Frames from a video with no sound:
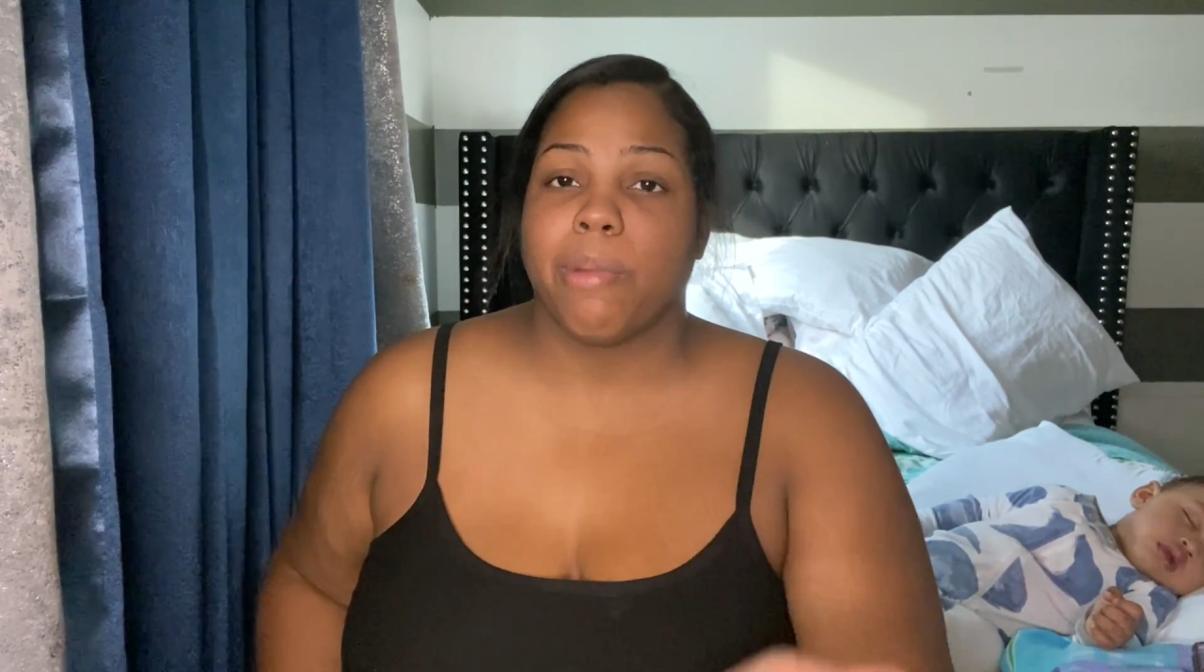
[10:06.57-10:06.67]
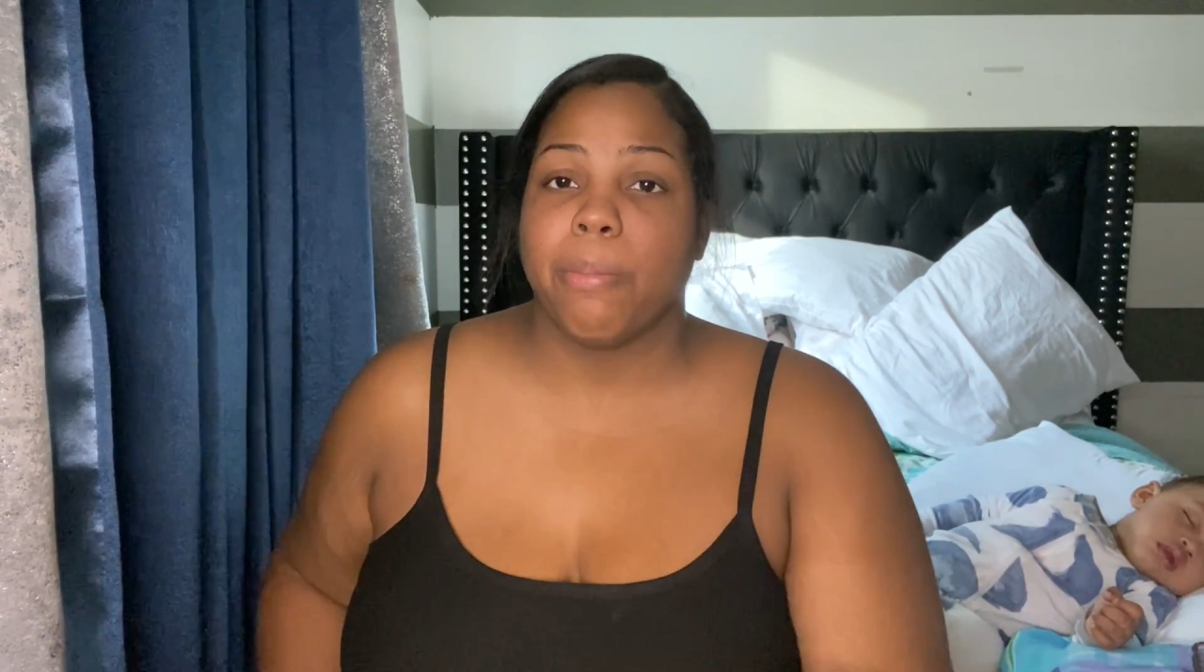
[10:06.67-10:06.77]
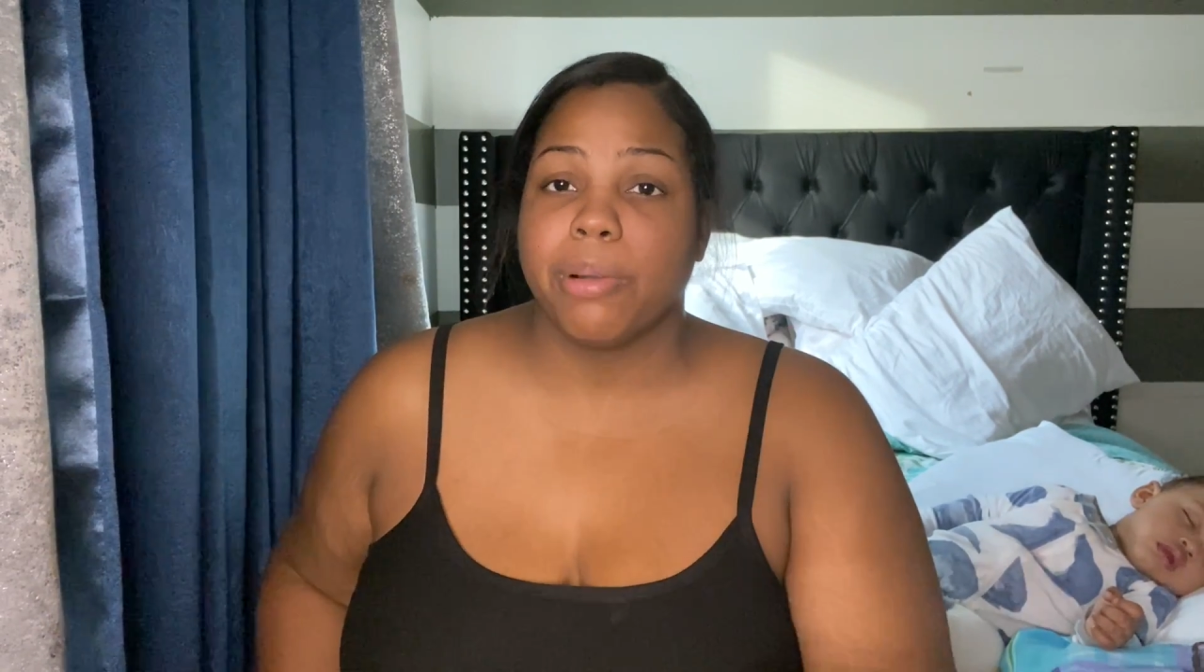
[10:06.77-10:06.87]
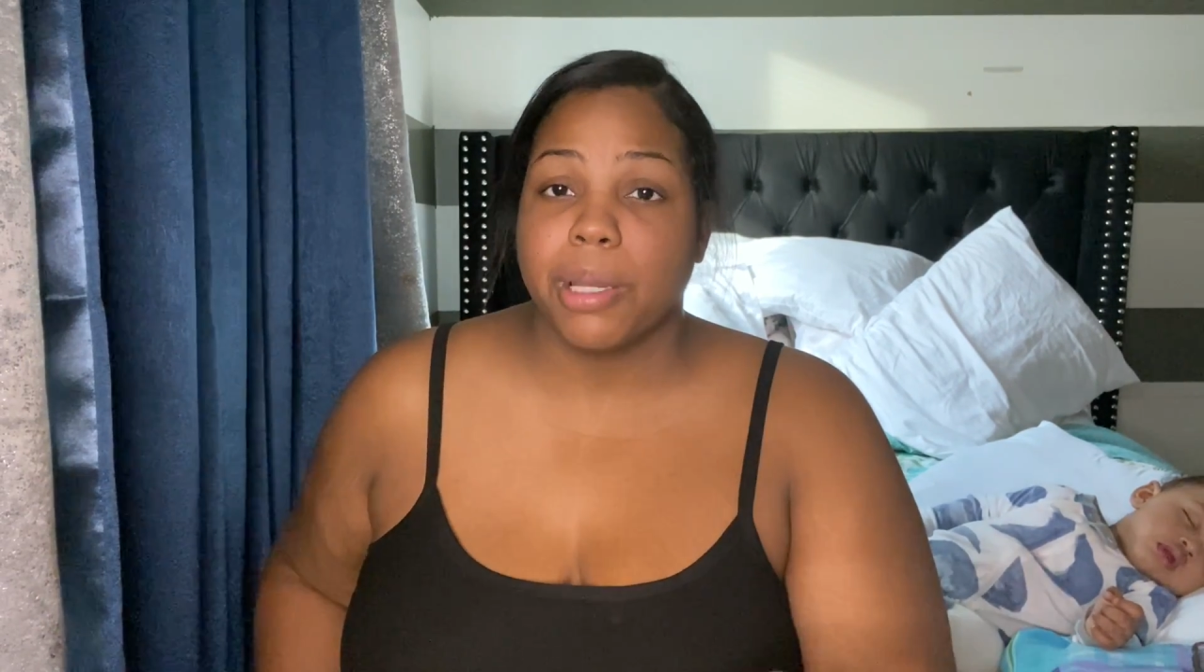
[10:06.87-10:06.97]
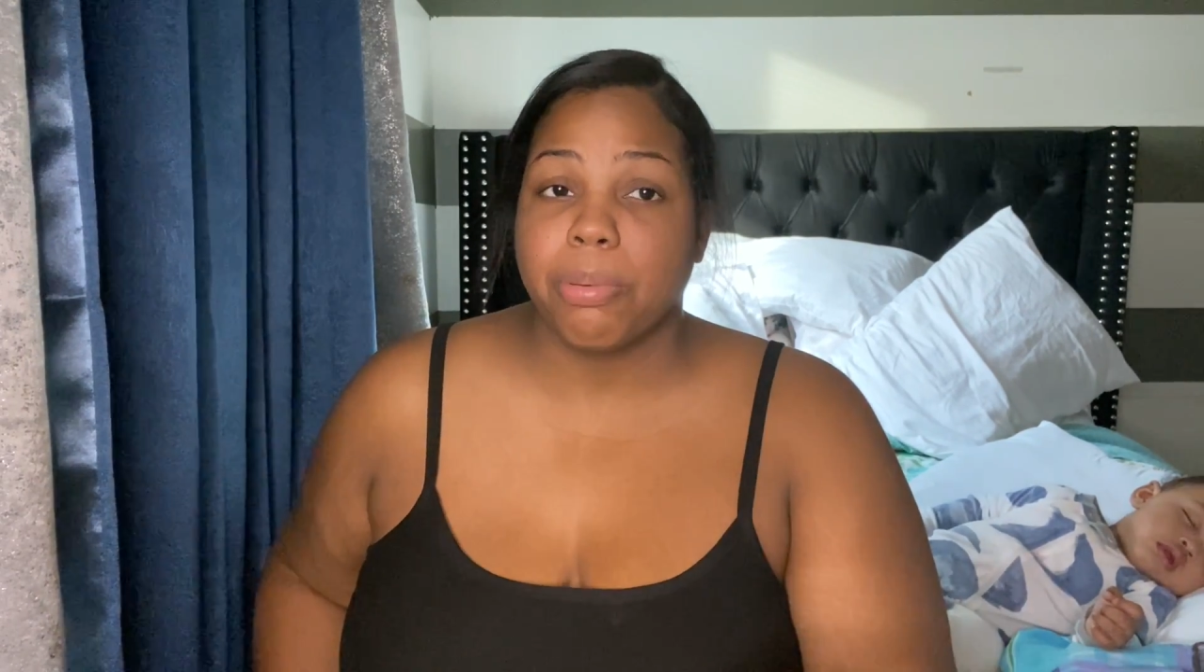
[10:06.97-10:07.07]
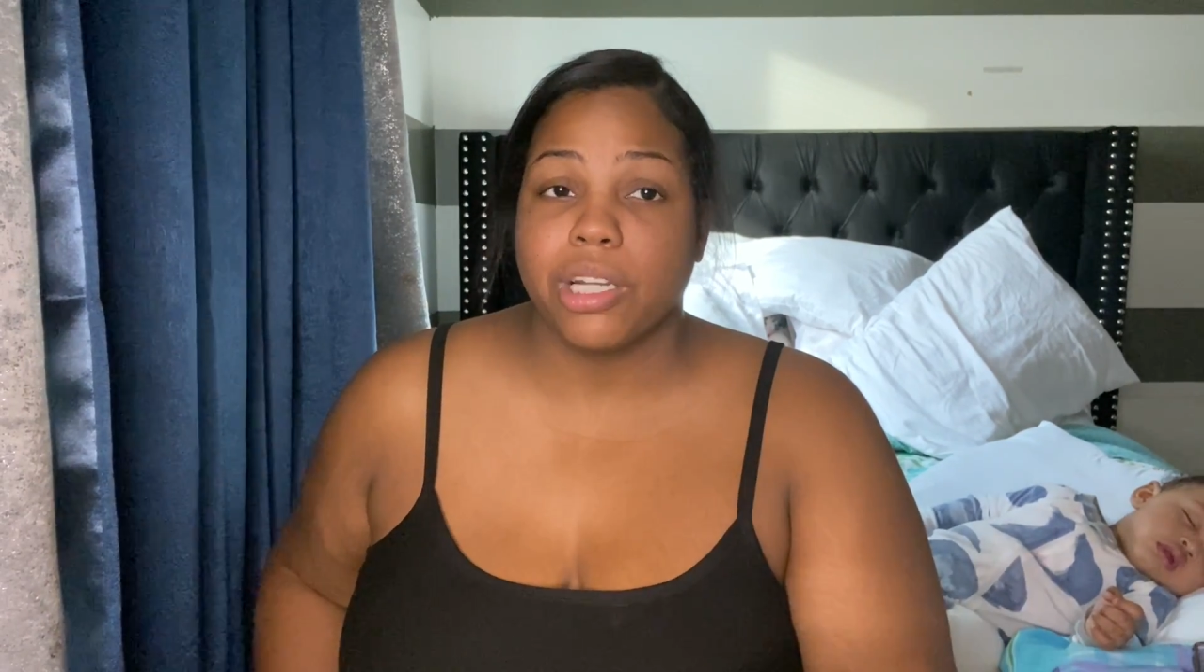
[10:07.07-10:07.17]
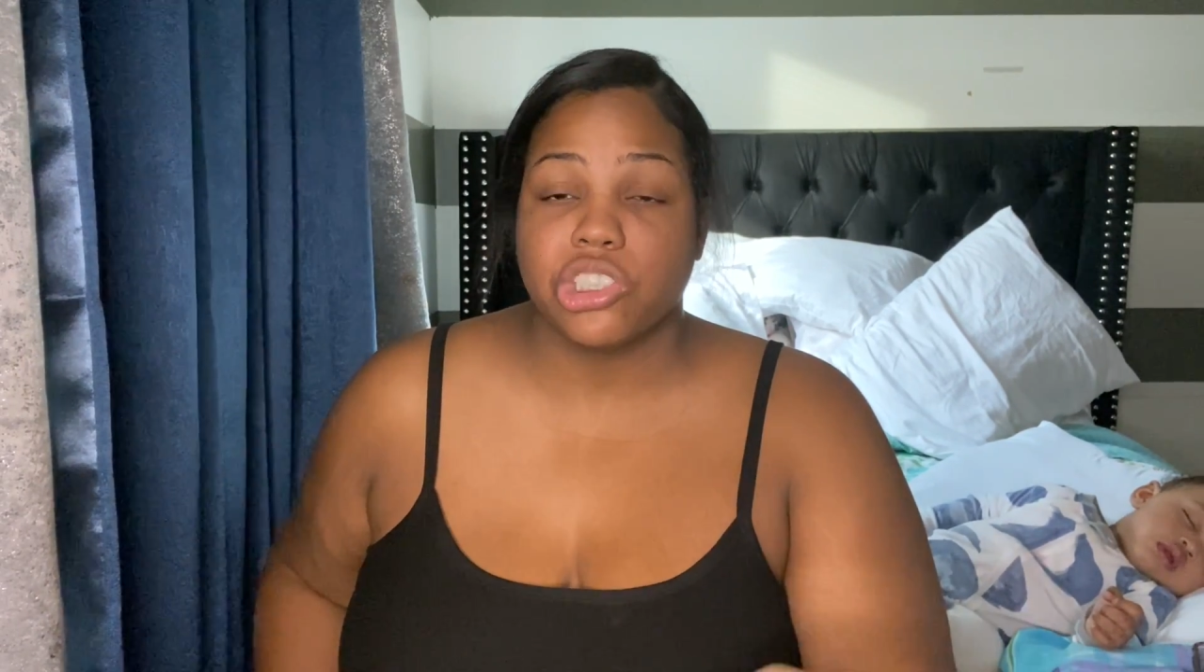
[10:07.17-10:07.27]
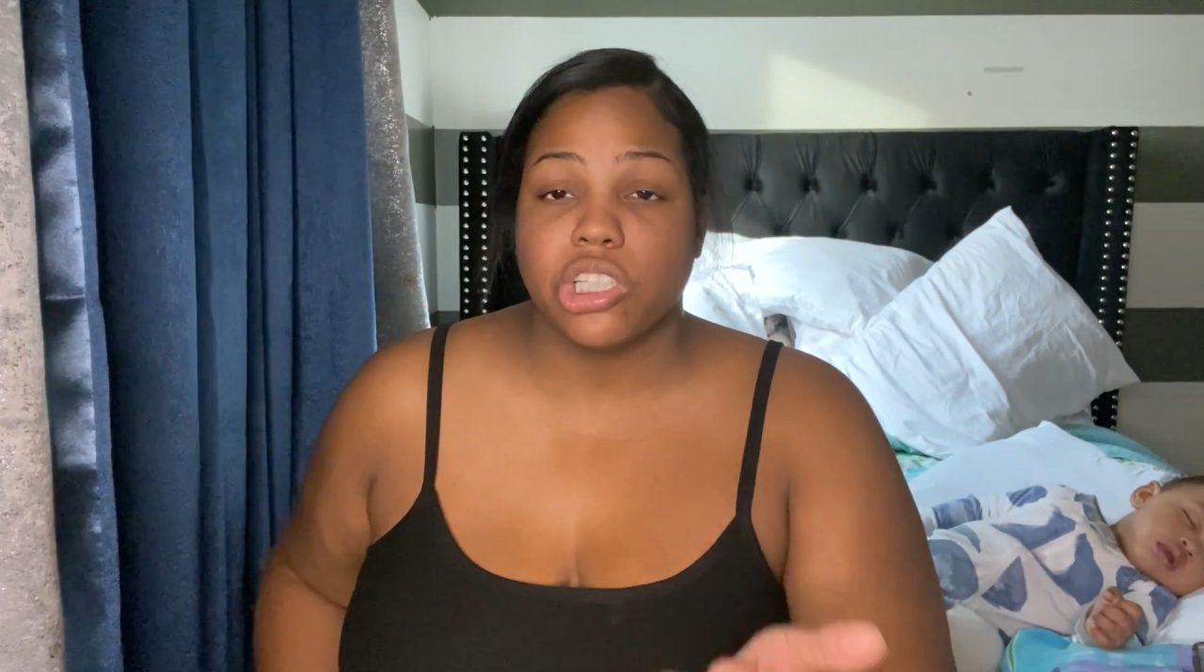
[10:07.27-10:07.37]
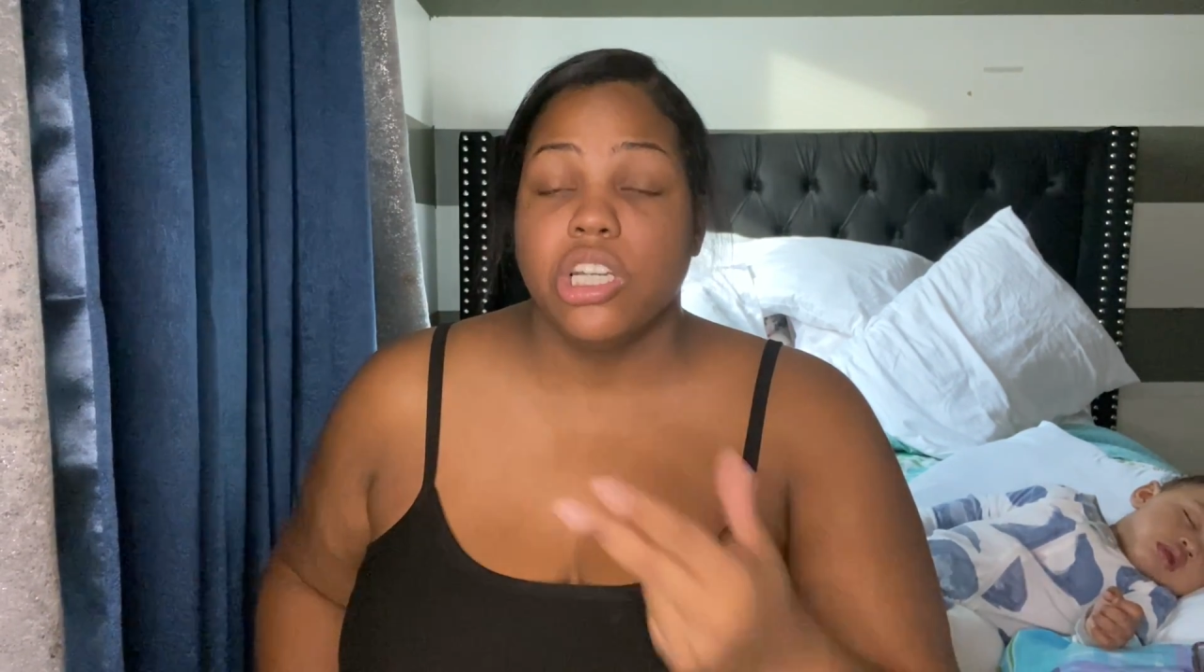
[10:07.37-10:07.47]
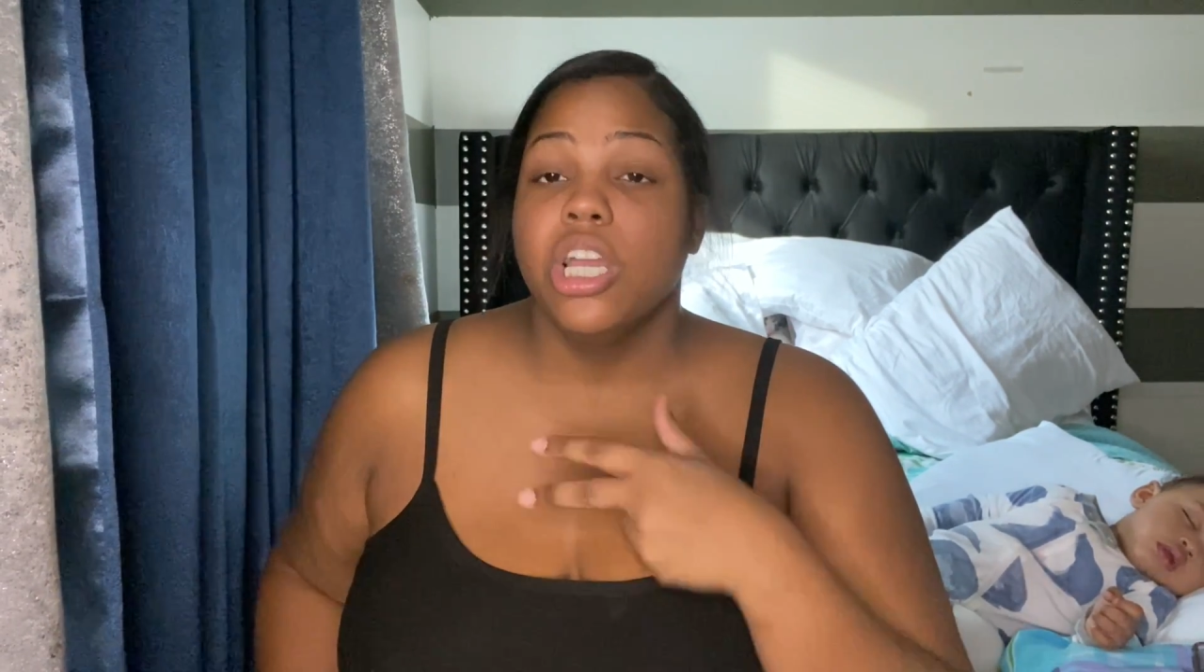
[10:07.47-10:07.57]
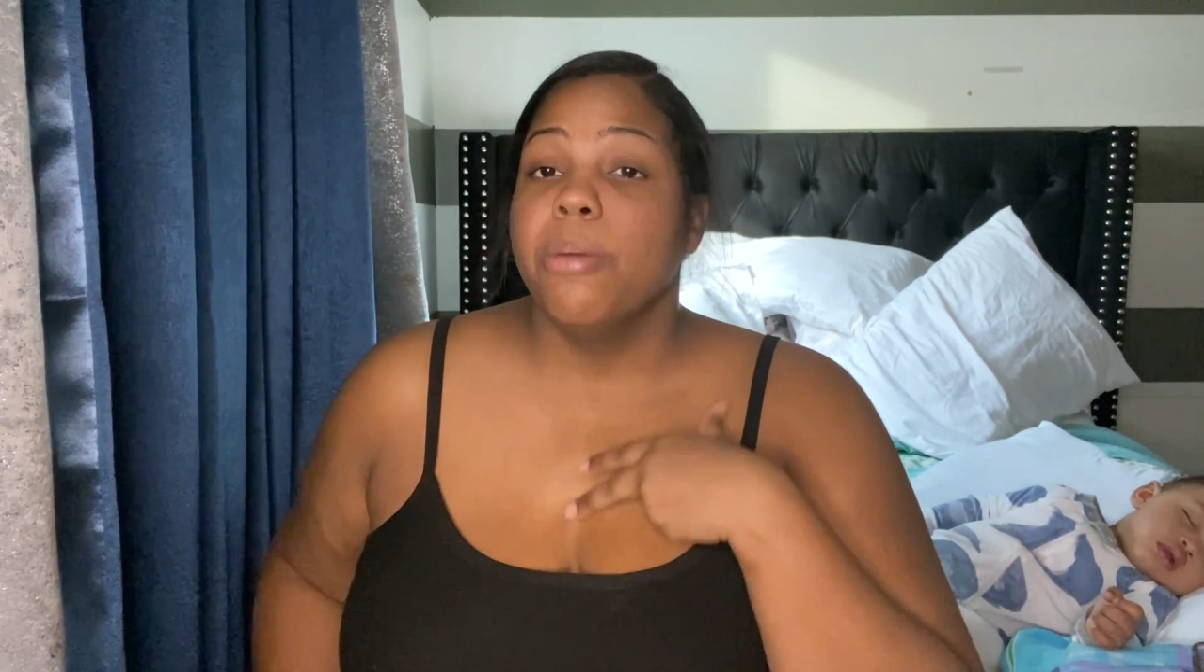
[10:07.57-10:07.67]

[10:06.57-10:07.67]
my blood pressure.